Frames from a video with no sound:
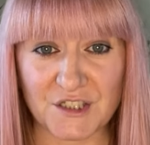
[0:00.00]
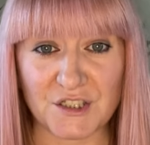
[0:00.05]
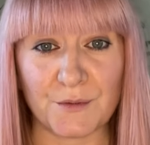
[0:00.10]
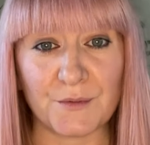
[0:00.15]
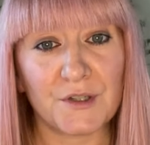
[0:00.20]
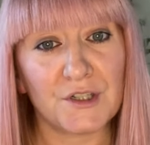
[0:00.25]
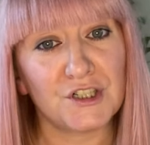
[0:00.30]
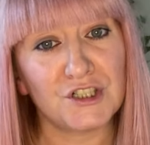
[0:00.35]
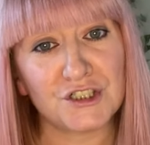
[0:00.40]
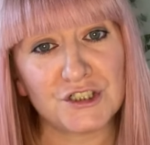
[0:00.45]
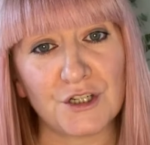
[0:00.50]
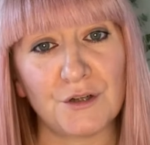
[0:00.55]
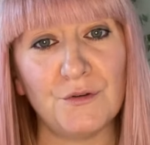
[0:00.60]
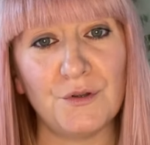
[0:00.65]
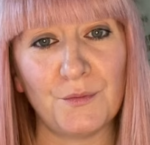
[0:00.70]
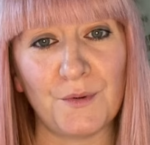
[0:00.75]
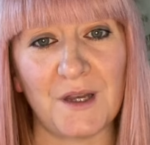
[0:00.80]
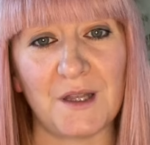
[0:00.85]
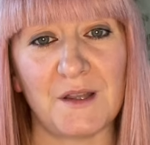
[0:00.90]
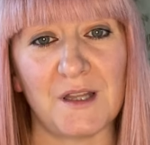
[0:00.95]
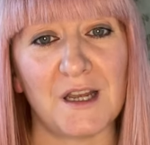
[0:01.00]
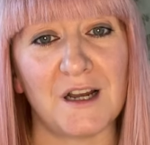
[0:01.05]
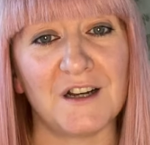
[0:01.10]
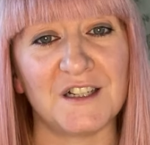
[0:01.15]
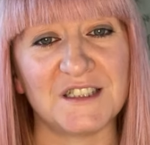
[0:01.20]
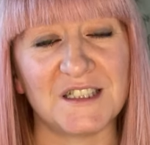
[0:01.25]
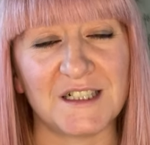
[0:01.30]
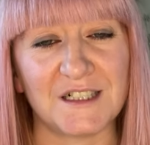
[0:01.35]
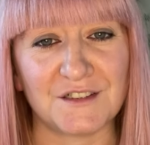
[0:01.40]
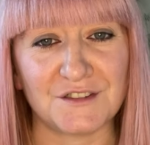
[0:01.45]
So I'm going to show you where they are
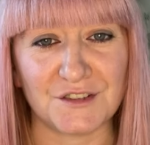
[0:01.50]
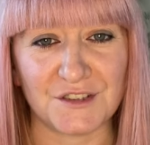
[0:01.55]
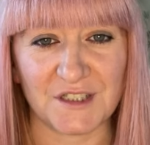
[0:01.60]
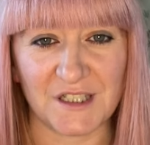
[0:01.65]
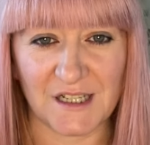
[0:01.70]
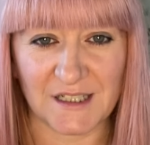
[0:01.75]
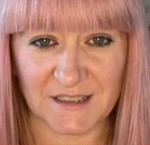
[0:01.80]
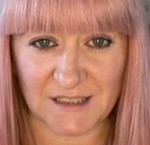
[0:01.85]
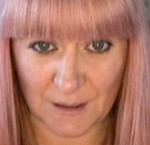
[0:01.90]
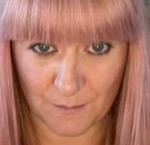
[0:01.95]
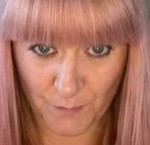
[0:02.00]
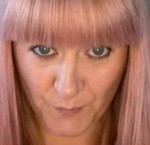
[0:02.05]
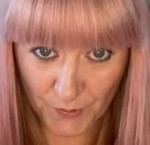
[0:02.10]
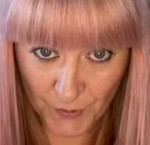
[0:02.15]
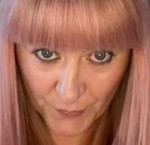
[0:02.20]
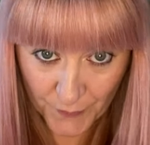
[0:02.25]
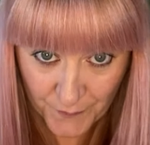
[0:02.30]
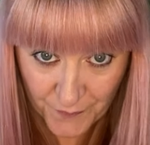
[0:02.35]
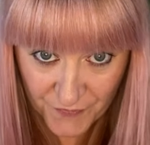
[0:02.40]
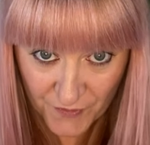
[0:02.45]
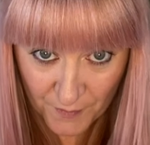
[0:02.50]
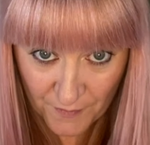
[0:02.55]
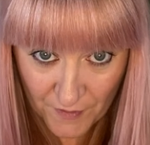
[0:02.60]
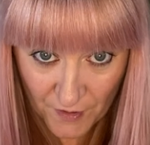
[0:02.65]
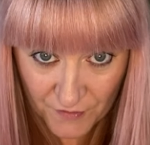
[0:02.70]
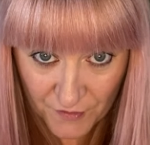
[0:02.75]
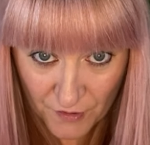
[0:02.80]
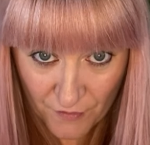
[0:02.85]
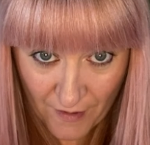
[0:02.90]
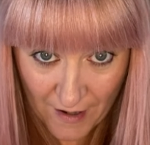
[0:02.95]
and then I'll do the example. So we've
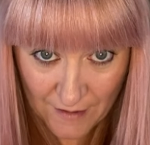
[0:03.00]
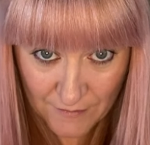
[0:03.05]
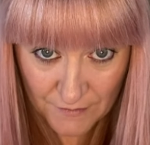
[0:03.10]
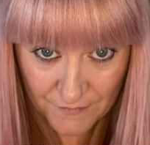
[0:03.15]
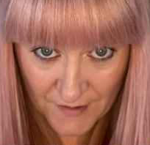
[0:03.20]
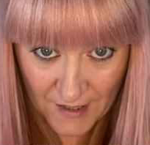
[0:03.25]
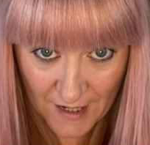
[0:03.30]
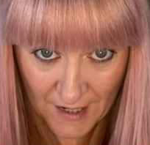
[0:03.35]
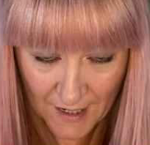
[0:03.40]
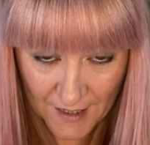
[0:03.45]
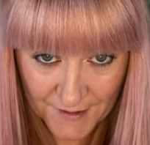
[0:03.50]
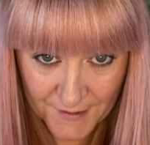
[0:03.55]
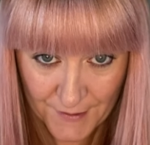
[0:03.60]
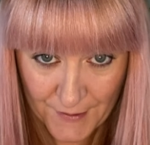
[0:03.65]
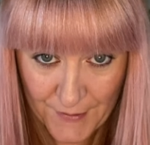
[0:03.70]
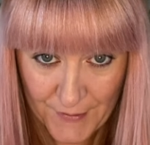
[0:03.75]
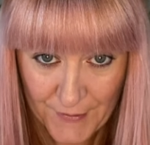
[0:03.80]
got the crown of the head.